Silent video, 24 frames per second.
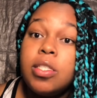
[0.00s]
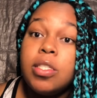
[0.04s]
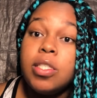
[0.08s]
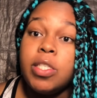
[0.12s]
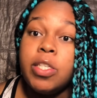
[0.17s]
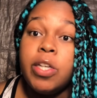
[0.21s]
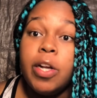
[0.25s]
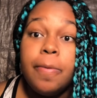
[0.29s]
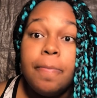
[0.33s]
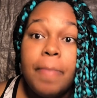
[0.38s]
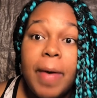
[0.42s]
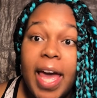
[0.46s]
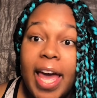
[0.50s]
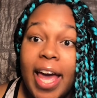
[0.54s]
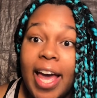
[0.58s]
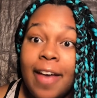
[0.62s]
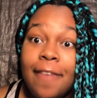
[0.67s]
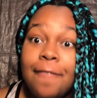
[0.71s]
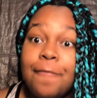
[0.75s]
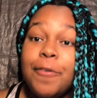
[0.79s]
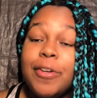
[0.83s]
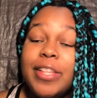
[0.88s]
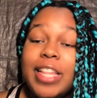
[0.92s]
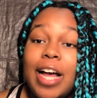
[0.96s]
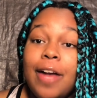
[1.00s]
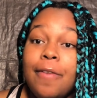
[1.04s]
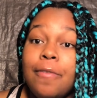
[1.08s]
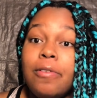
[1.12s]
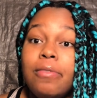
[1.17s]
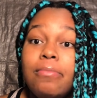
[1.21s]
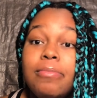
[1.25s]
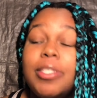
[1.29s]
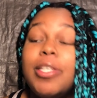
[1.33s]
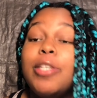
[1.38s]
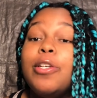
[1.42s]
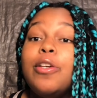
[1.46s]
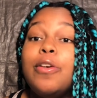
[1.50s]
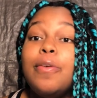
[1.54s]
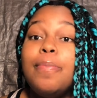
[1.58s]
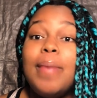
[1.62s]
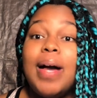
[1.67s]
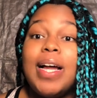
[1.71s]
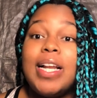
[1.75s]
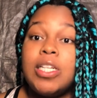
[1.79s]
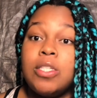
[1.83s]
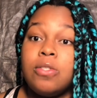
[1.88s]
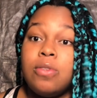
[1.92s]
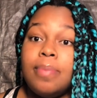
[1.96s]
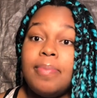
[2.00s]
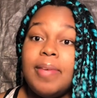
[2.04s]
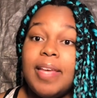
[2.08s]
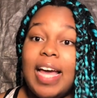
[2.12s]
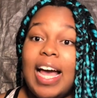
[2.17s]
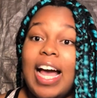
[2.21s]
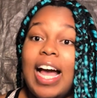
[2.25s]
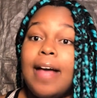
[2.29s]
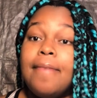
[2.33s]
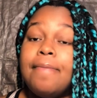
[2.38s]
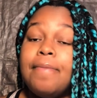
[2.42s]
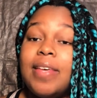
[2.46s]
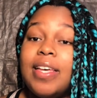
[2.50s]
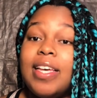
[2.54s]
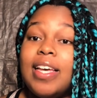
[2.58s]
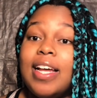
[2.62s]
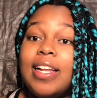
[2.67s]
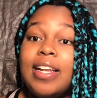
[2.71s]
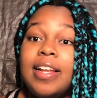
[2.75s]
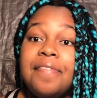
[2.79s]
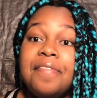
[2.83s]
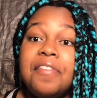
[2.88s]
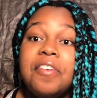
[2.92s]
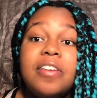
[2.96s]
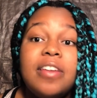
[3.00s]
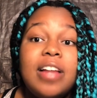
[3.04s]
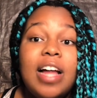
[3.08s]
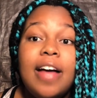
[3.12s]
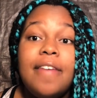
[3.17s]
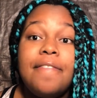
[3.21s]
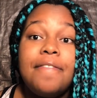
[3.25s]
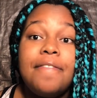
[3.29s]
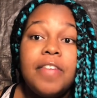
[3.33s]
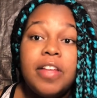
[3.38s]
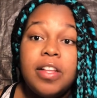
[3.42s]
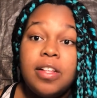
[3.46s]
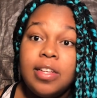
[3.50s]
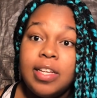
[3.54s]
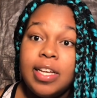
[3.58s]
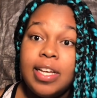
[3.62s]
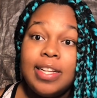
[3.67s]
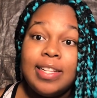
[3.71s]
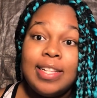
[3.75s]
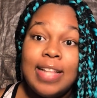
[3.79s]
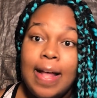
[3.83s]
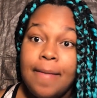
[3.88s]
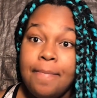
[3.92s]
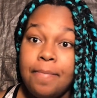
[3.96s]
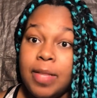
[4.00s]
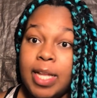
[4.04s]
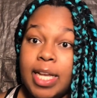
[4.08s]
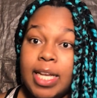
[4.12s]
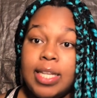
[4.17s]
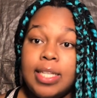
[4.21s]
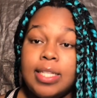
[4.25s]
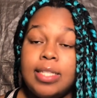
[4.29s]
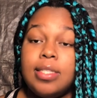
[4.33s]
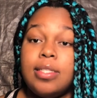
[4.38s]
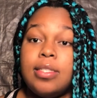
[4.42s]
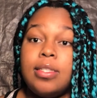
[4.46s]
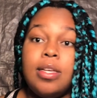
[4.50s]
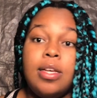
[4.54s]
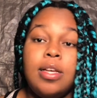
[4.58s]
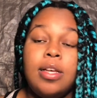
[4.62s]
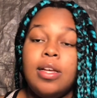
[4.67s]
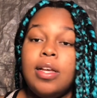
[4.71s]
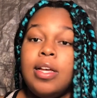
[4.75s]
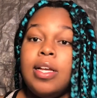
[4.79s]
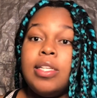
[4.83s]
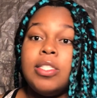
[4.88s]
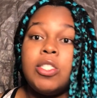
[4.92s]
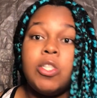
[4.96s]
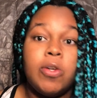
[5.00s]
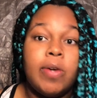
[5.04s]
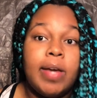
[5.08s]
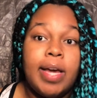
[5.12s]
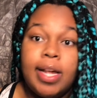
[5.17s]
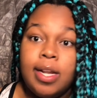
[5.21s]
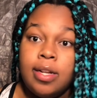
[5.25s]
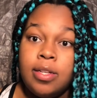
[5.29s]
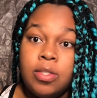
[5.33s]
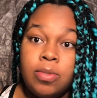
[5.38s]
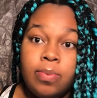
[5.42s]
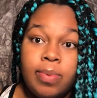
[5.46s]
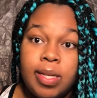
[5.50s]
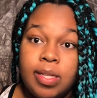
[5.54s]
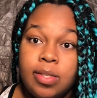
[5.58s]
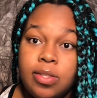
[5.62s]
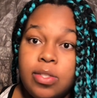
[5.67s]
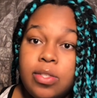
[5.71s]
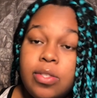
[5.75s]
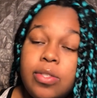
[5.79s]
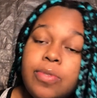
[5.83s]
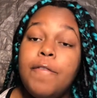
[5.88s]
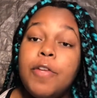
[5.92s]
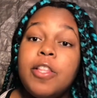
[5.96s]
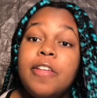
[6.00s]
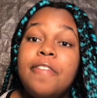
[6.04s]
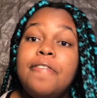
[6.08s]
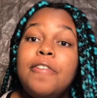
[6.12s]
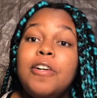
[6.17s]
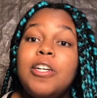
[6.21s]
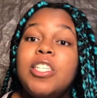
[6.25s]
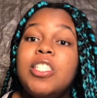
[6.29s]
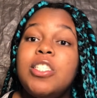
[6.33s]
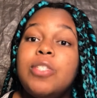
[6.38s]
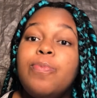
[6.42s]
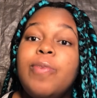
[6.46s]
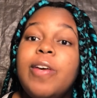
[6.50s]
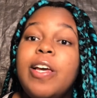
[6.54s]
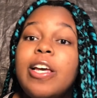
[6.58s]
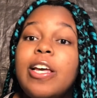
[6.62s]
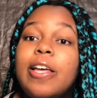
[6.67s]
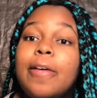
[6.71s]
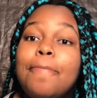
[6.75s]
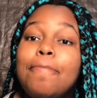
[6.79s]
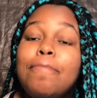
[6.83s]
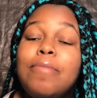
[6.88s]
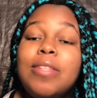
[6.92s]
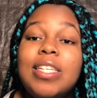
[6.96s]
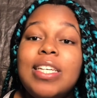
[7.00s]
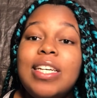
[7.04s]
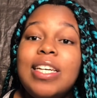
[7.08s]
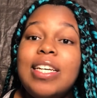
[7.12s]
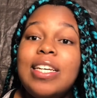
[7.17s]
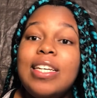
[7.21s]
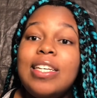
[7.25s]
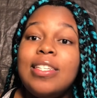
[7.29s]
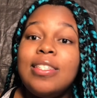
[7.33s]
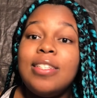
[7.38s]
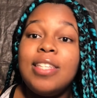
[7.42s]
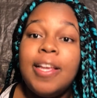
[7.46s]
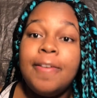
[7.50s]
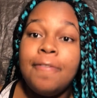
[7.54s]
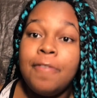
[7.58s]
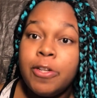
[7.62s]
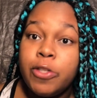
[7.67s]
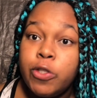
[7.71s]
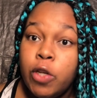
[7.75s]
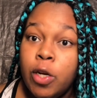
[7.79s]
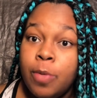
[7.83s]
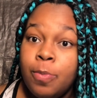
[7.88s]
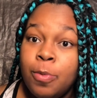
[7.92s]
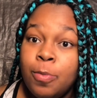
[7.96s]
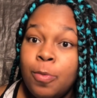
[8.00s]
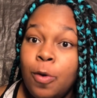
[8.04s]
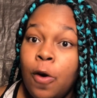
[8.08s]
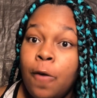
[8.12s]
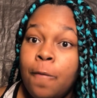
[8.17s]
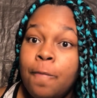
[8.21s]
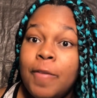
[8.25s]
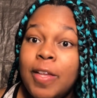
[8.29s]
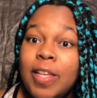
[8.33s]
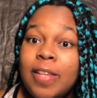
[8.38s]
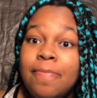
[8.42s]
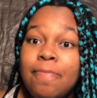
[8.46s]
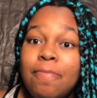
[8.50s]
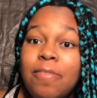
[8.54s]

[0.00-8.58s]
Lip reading: You're paying for that room, so you might as well be happy. And if you're not feeling good in that place, it's okay to switch. For the first week, please leave your dorm room open.